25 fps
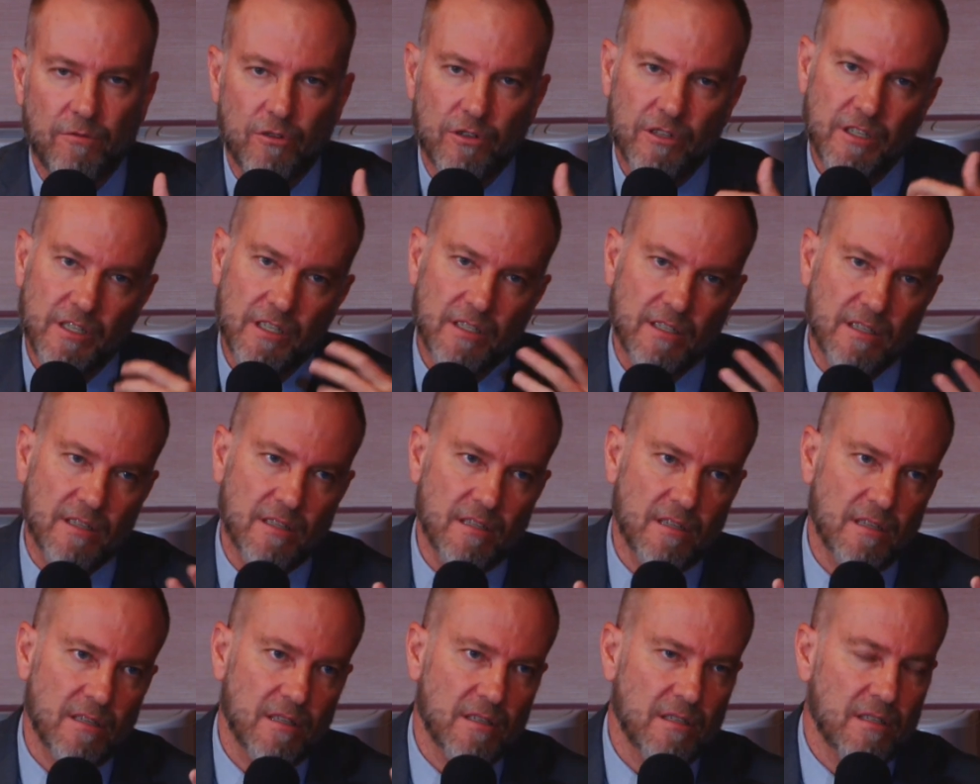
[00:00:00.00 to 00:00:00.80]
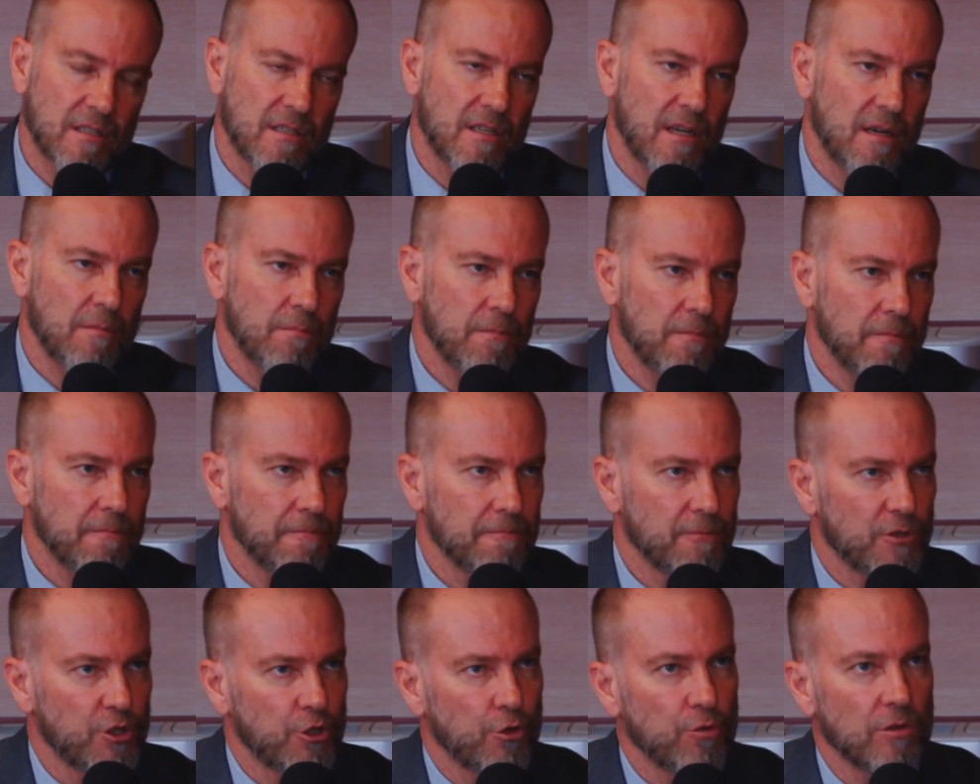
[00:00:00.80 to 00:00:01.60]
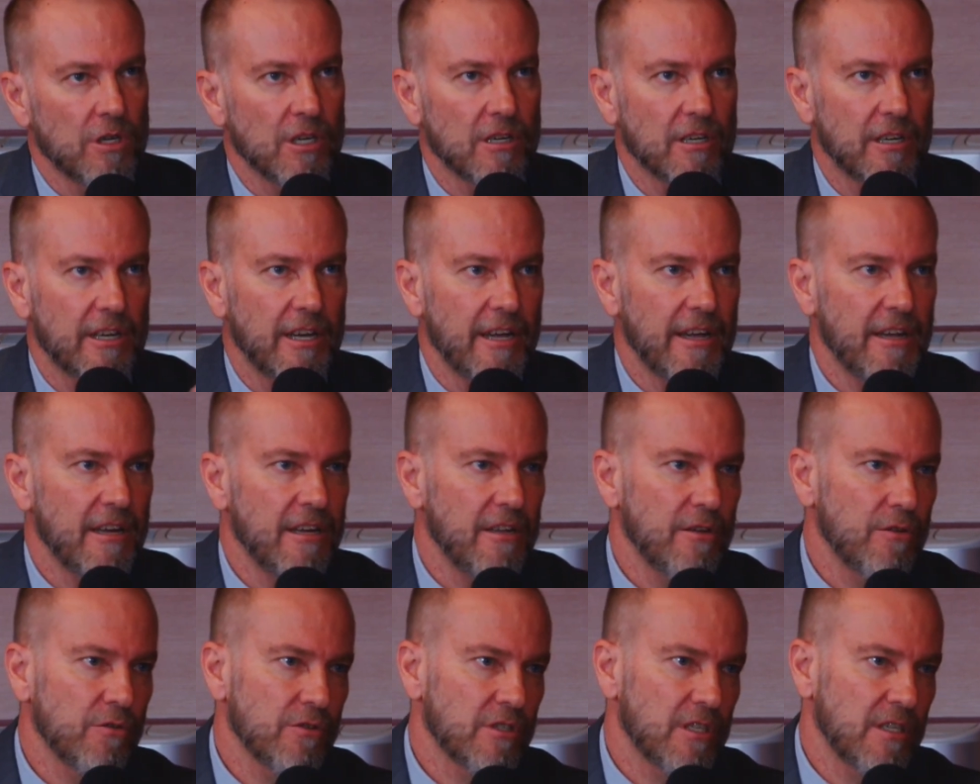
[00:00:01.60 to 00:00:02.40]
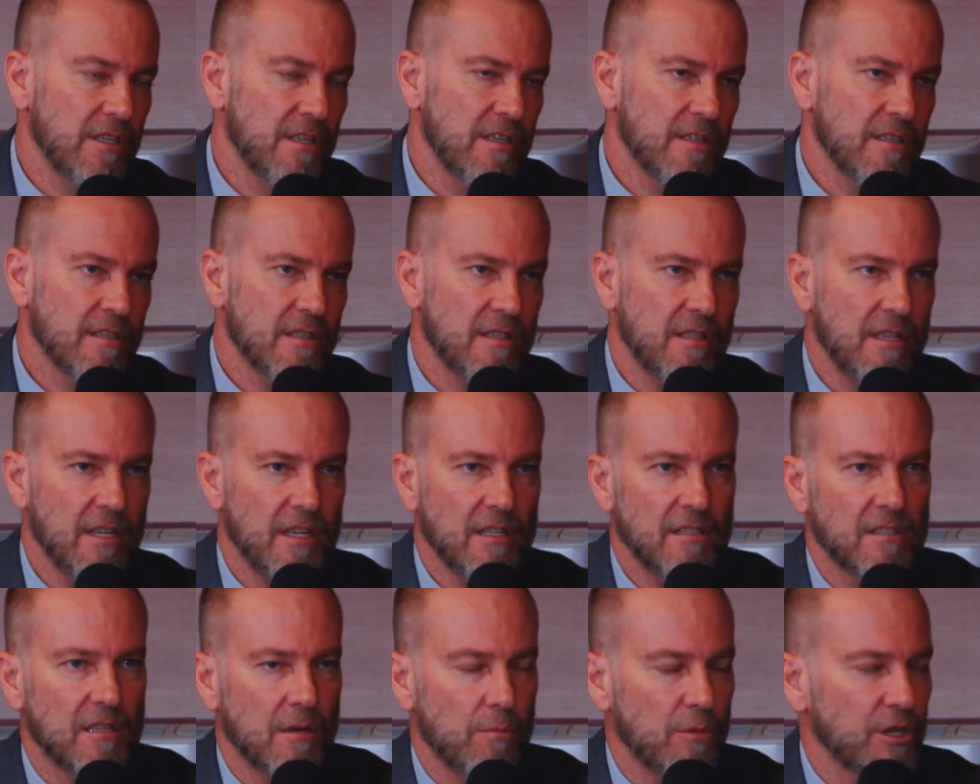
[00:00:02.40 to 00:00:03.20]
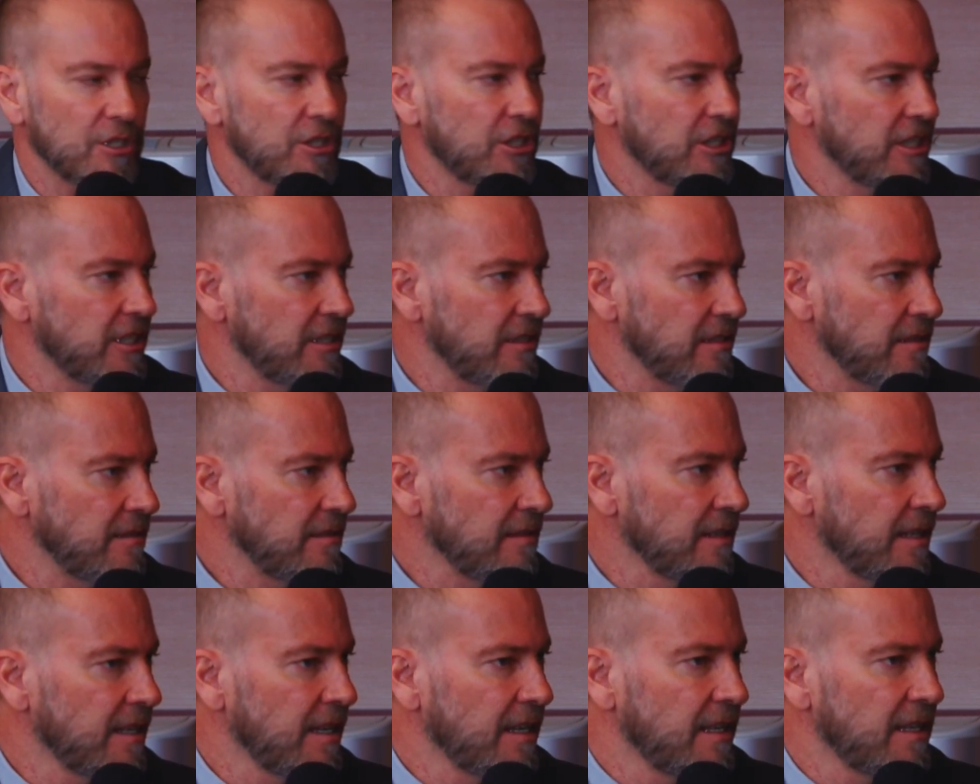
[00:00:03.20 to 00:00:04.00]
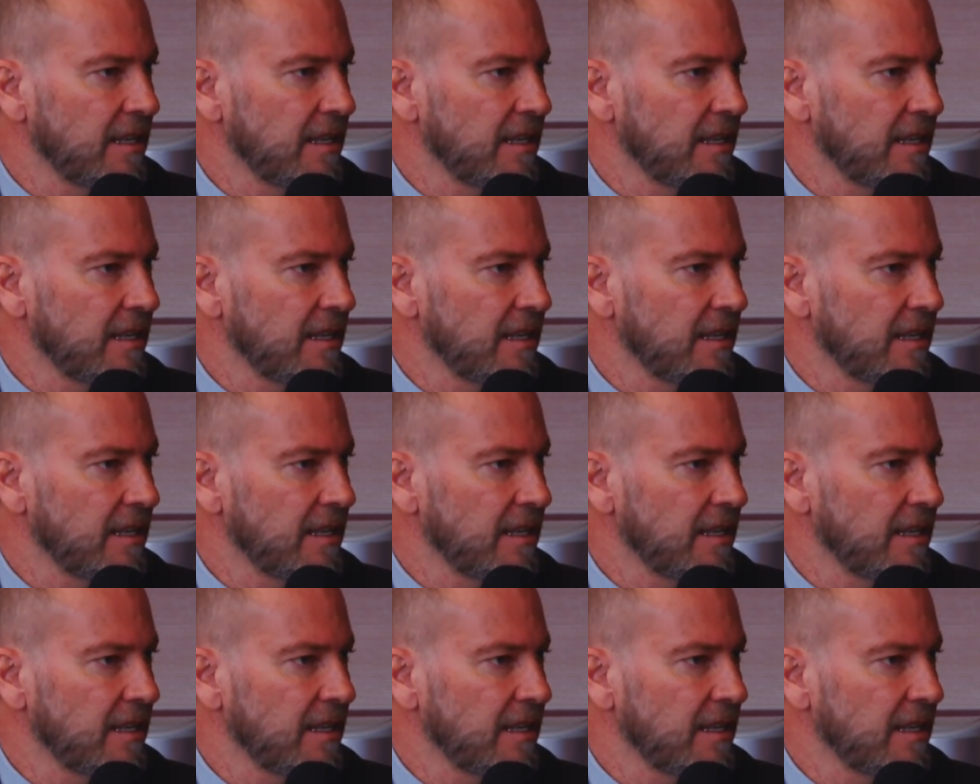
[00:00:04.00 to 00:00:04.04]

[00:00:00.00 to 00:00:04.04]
For instance, some sugarcane usins need a machine,